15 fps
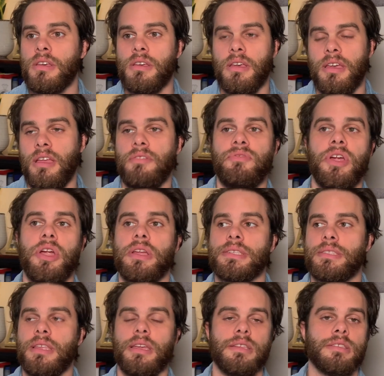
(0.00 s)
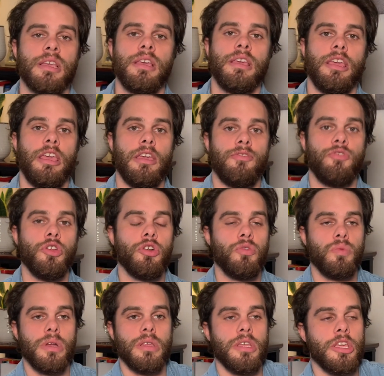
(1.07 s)
and various things. If you're
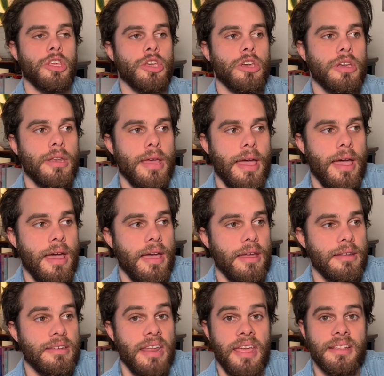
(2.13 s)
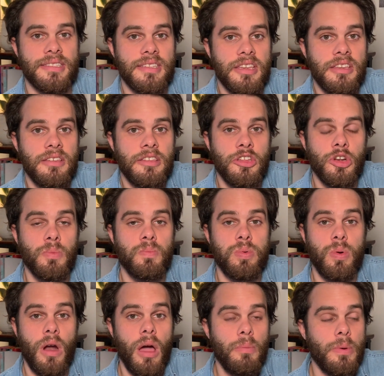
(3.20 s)
really good at dancing, you're
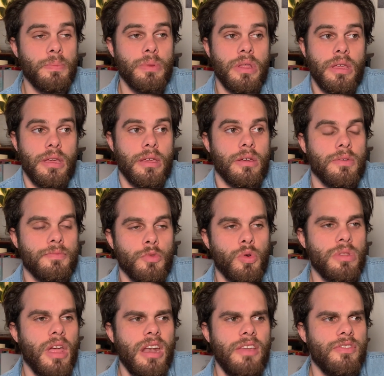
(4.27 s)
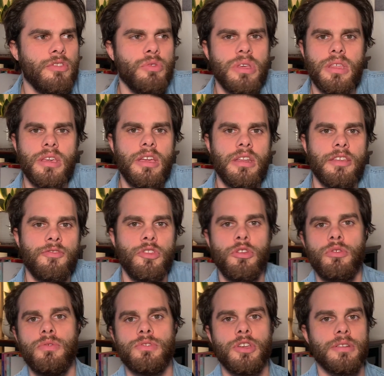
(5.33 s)
probably, well, not even really good. If
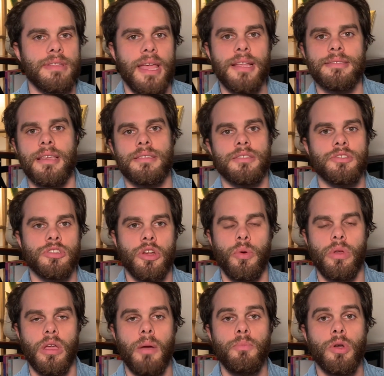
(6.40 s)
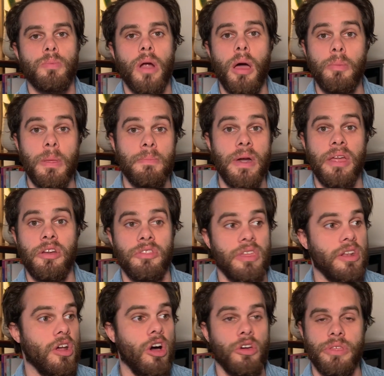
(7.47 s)
you took dance lessons growing up, you're probably better
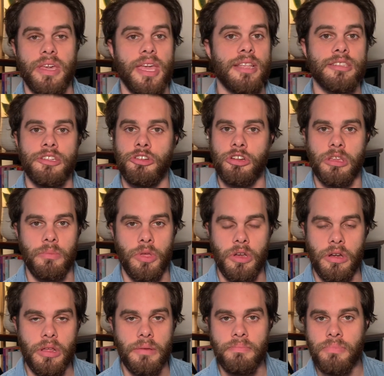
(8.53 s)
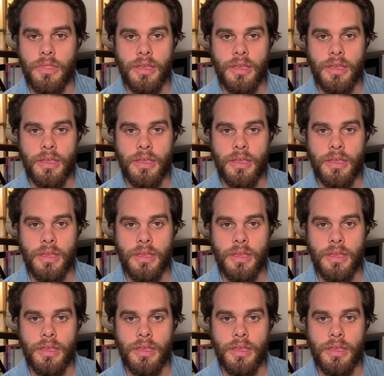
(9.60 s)
than all the kids in your community